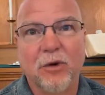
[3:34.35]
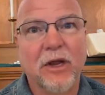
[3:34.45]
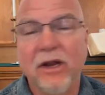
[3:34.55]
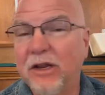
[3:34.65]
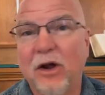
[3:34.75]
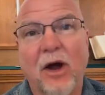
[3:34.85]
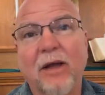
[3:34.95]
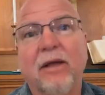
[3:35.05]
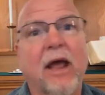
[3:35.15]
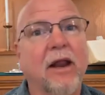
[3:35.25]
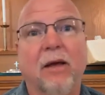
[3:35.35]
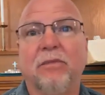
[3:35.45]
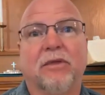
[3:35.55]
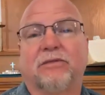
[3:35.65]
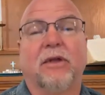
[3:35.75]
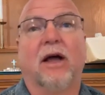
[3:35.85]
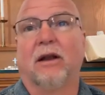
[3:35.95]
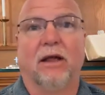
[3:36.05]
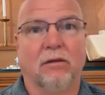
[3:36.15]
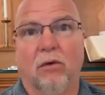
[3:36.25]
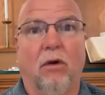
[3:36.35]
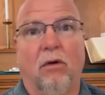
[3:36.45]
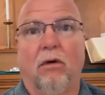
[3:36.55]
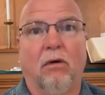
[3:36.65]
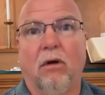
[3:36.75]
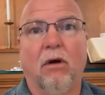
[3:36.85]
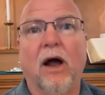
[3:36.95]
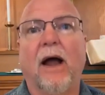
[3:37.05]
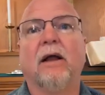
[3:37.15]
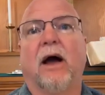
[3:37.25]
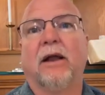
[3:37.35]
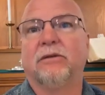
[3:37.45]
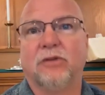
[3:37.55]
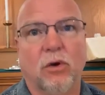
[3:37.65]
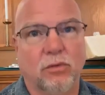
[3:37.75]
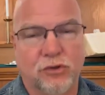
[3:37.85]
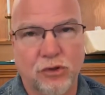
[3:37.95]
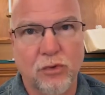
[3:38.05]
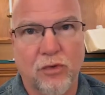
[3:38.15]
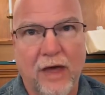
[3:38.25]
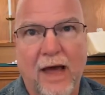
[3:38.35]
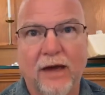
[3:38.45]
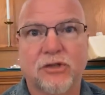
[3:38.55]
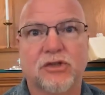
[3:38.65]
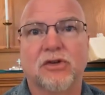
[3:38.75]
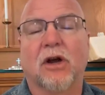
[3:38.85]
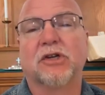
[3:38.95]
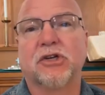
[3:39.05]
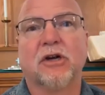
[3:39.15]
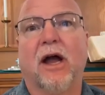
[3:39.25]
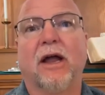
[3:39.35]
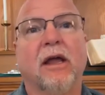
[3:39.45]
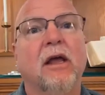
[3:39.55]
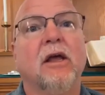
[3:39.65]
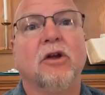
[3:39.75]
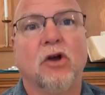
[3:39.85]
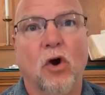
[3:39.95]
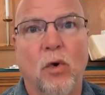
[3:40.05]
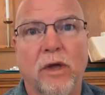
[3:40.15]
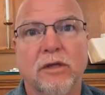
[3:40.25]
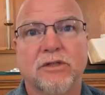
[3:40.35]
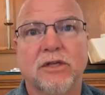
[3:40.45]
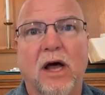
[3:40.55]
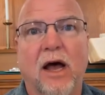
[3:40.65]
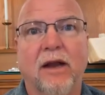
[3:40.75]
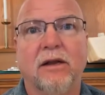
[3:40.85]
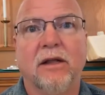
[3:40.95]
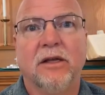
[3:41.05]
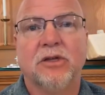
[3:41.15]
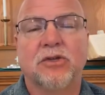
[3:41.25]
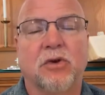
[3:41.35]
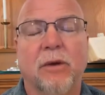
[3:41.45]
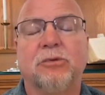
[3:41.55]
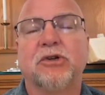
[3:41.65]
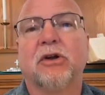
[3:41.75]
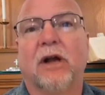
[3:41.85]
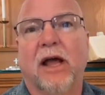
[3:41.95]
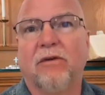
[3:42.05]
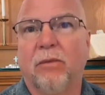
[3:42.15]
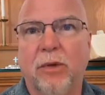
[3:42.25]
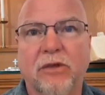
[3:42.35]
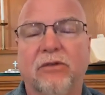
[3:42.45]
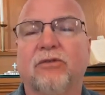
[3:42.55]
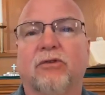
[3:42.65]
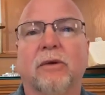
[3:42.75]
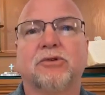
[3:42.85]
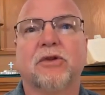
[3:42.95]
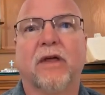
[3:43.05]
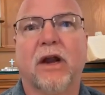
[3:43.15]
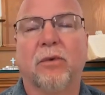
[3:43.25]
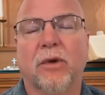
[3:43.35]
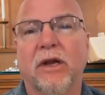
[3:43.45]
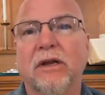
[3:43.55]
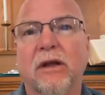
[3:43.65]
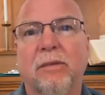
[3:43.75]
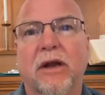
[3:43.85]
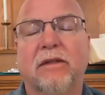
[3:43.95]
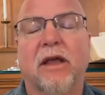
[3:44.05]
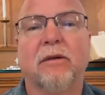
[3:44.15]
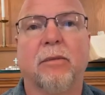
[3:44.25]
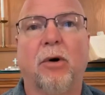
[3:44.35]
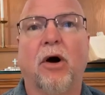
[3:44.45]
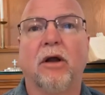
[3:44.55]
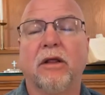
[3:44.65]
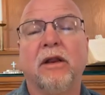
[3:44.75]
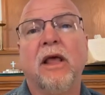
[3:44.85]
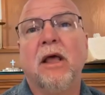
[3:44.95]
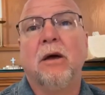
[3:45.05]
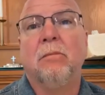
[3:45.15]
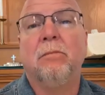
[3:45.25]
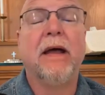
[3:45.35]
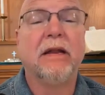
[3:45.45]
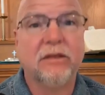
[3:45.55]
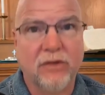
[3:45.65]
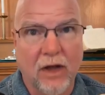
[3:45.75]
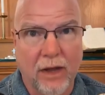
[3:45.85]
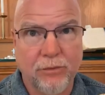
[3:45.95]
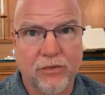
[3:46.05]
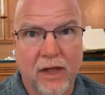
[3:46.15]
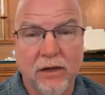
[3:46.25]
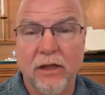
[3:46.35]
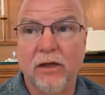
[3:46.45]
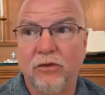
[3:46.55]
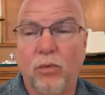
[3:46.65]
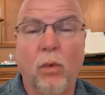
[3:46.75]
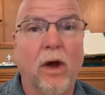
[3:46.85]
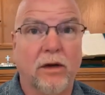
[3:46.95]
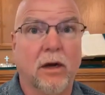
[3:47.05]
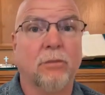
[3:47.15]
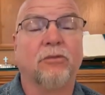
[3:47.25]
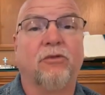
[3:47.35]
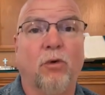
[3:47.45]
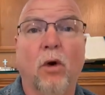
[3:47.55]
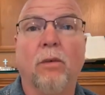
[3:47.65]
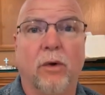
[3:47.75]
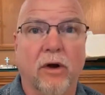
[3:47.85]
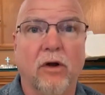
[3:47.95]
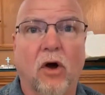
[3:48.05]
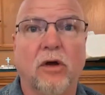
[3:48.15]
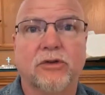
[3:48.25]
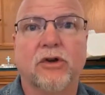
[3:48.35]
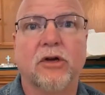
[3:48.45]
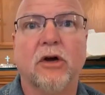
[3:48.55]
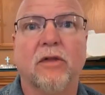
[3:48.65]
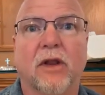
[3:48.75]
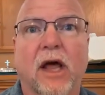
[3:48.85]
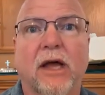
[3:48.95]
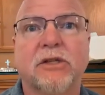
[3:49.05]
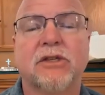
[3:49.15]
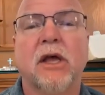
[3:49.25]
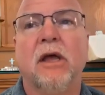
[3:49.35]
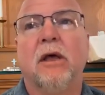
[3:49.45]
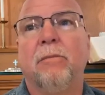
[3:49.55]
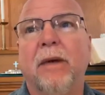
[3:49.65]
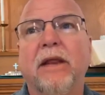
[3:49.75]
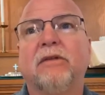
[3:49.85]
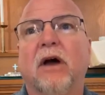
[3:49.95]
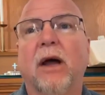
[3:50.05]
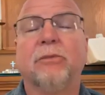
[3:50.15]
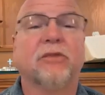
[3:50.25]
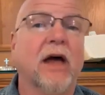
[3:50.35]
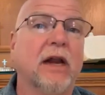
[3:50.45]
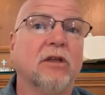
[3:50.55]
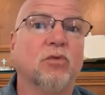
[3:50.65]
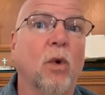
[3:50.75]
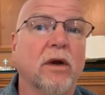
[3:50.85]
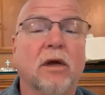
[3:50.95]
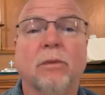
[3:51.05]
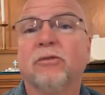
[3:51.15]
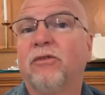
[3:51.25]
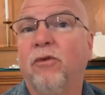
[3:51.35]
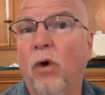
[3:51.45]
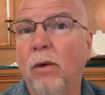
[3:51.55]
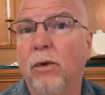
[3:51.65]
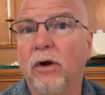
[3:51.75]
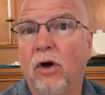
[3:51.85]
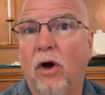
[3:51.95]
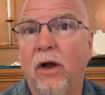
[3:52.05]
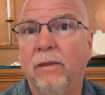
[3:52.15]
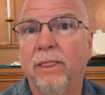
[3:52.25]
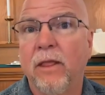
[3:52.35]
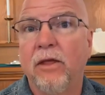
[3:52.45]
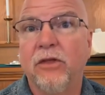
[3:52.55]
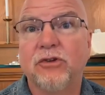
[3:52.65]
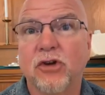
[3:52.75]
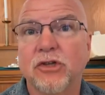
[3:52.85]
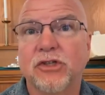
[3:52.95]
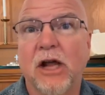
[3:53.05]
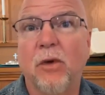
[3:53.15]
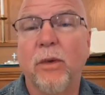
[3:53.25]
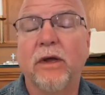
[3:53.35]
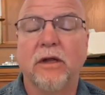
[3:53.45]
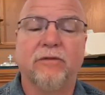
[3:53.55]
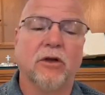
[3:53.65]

I read, you know, I, and I'm just not like, I, I don't do that structure. I go inside scripture and I have a piece of scripture that I read and I meditate upon and Many times that is what comes forward on turning on the lights. Many times that is what comes forward on the Churchtown Weekly.